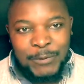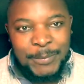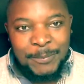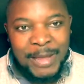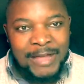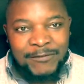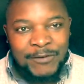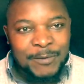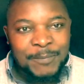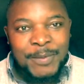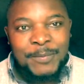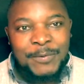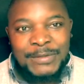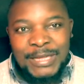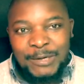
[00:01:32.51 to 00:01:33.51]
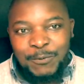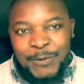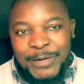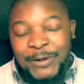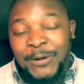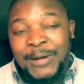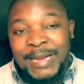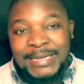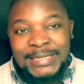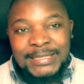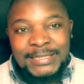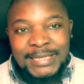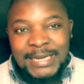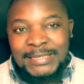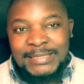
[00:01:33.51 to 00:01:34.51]
we buy from people that we know
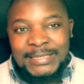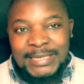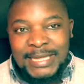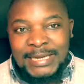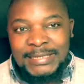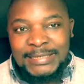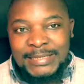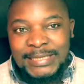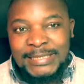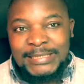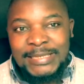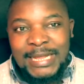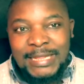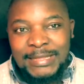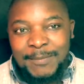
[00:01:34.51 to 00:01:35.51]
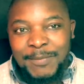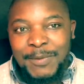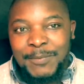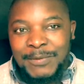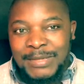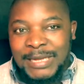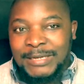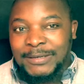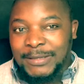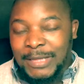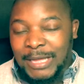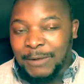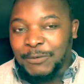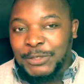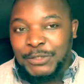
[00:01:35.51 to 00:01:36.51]
and trust that these are the people that
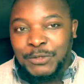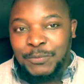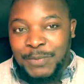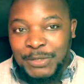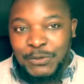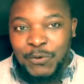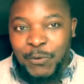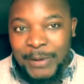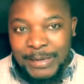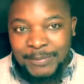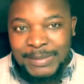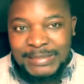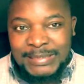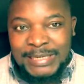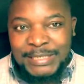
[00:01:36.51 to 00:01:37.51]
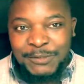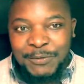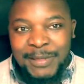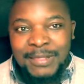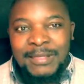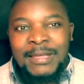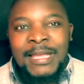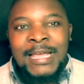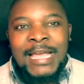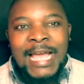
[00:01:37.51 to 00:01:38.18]
we should be doing business with.